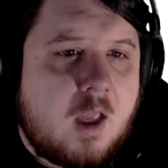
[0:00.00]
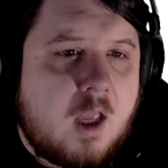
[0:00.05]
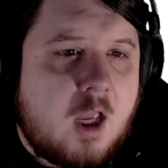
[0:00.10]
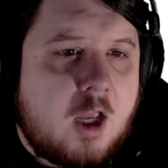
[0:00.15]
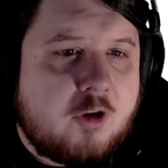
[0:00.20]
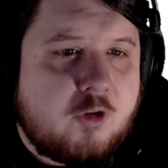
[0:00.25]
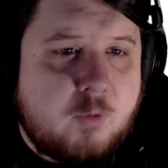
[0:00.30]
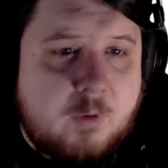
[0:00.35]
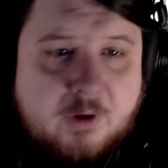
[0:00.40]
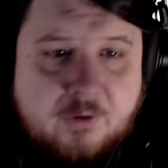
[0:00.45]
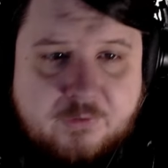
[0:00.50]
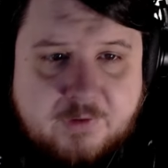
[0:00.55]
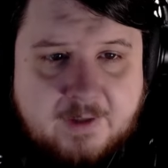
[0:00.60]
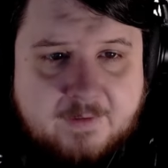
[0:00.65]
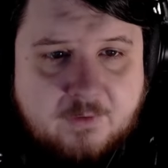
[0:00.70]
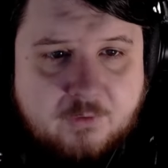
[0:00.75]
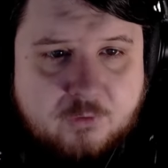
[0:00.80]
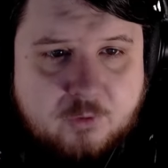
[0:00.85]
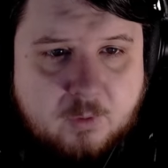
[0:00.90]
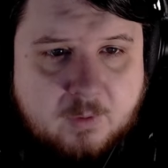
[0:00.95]
To
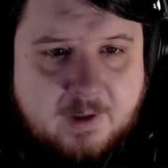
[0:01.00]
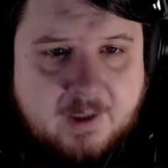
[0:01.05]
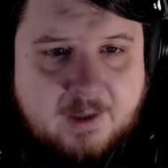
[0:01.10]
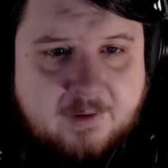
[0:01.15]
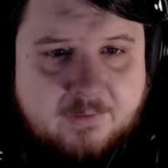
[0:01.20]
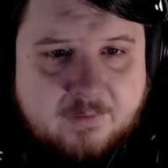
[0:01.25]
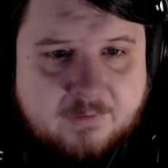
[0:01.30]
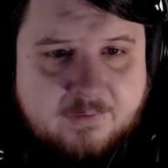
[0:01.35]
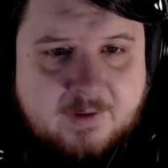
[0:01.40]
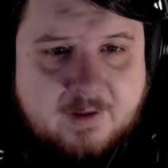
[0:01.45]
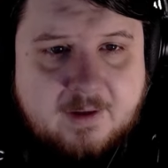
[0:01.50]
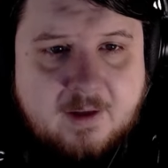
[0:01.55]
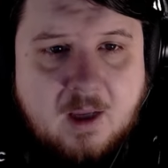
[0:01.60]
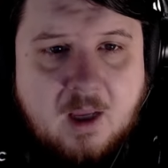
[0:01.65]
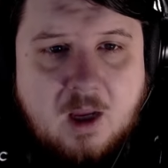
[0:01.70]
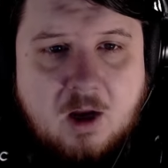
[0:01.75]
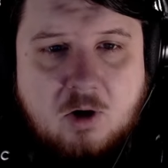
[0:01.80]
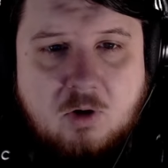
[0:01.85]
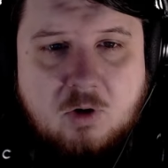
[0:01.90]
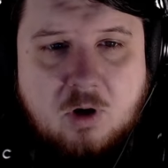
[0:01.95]
understand this story is to see
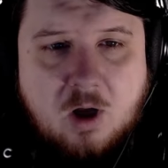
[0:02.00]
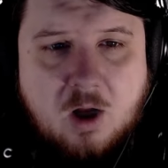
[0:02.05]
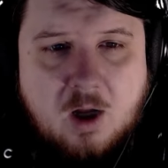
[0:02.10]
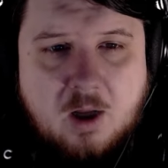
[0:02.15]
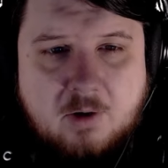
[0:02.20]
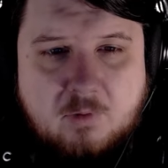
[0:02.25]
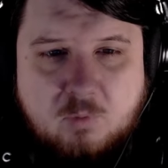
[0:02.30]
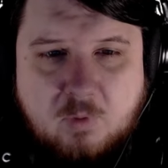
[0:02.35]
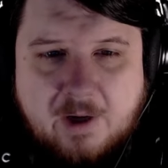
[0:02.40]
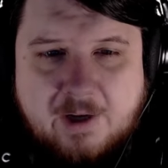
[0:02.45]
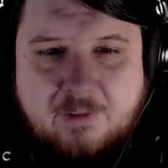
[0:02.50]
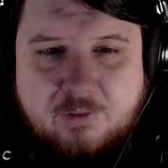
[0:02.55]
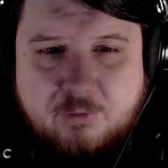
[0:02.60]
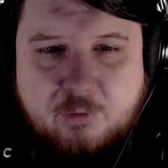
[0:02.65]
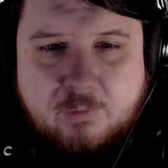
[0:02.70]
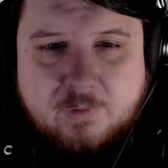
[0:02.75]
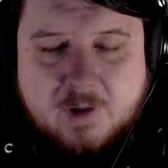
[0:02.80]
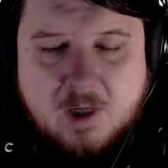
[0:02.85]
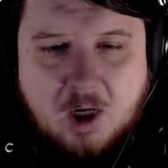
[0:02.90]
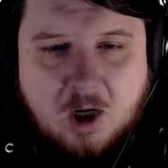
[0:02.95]
right
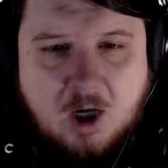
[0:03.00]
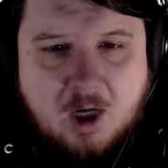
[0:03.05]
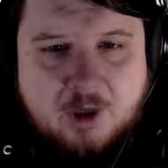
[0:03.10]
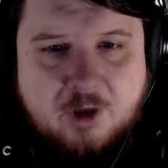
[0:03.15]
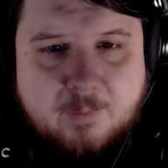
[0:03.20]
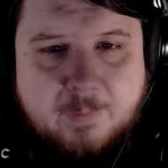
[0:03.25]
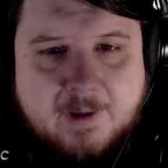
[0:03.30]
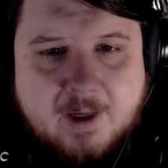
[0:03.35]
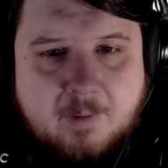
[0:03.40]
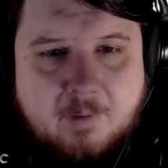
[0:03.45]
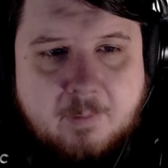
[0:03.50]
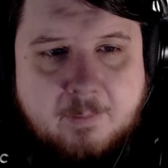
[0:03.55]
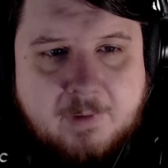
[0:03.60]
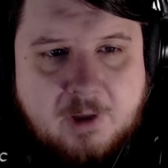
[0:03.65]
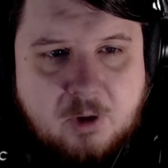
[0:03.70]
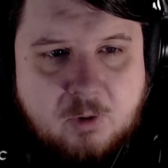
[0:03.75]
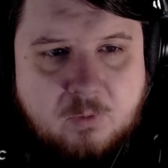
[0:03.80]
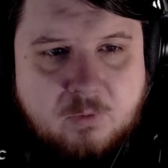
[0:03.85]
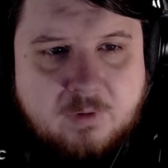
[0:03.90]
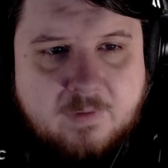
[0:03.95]
through the con to become
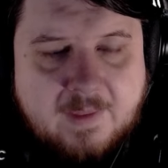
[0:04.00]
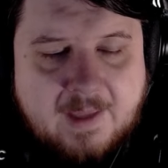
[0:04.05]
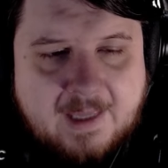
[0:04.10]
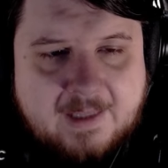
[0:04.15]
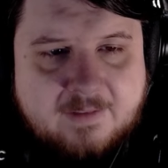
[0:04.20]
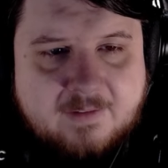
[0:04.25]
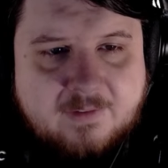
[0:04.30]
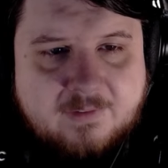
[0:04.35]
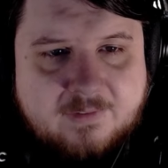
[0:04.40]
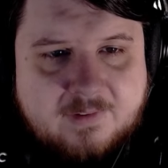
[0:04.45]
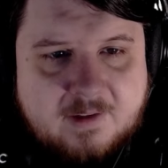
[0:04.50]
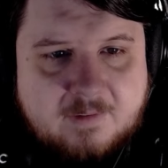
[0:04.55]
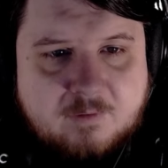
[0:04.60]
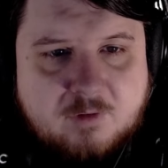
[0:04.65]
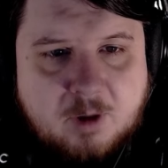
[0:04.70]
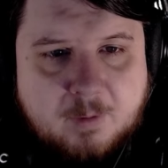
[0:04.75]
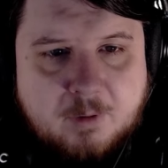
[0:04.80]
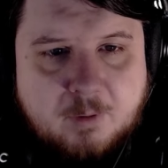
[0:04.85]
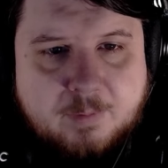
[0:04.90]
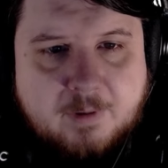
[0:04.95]
immune to the endless sea of
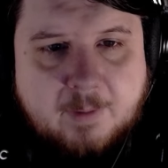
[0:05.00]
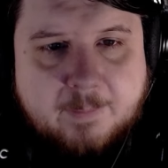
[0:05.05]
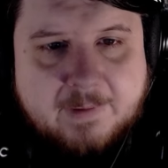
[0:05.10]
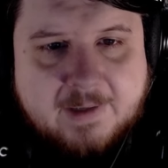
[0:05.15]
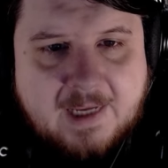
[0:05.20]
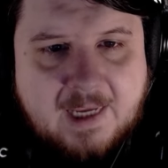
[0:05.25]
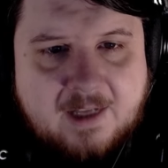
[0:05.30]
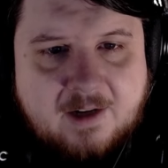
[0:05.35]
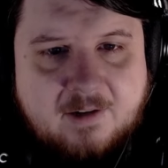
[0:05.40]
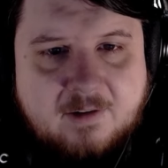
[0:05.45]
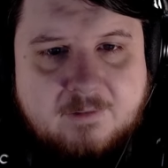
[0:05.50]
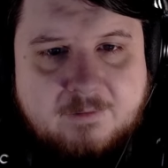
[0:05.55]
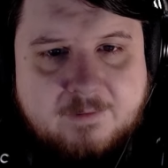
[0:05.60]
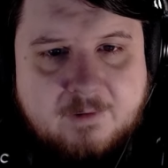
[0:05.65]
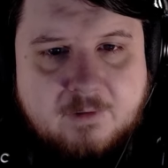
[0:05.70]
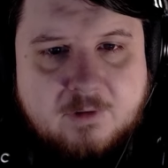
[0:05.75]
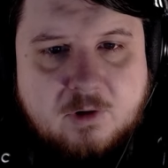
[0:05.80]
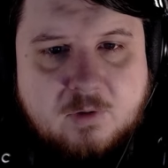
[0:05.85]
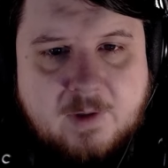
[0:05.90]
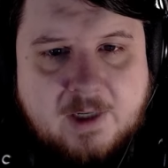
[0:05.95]
criminal propaganda and to
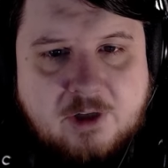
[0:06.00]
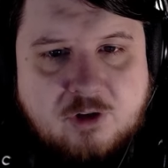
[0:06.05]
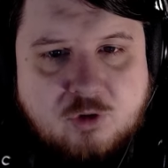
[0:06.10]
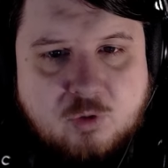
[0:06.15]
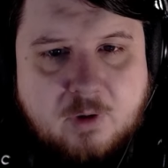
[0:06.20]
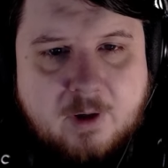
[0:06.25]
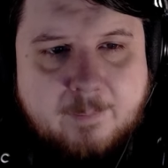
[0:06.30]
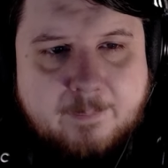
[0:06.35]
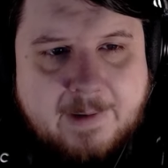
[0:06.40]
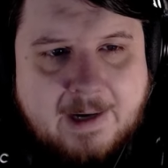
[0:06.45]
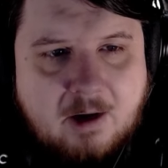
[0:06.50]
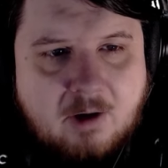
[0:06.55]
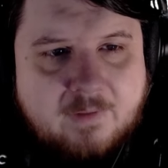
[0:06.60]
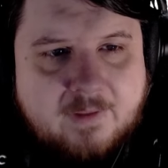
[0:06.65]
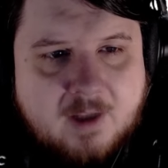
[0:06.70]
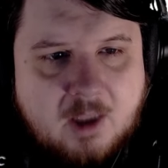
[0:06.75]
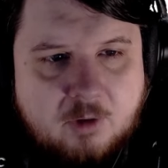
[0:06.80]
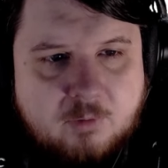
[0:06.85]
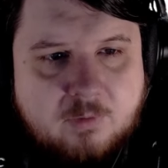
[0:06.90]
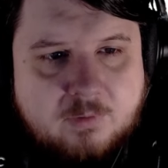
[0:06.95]
feel the great joy and power
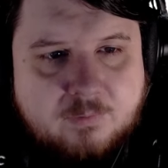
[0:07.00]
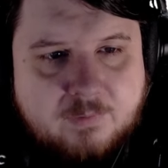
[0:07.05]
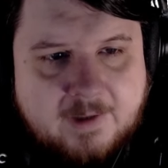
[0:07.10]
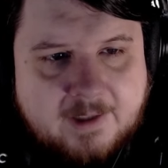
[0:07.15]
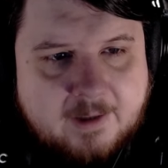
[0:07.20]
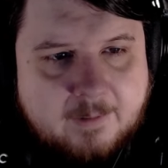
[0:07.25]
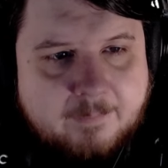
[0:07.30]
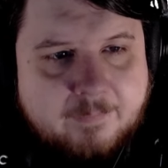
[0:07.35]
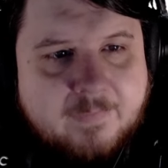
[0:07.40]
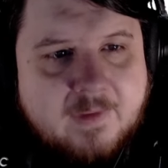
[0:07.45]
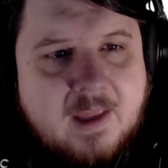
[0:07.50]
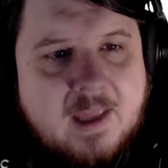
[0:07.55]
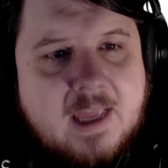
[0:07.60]
that comes with freedom.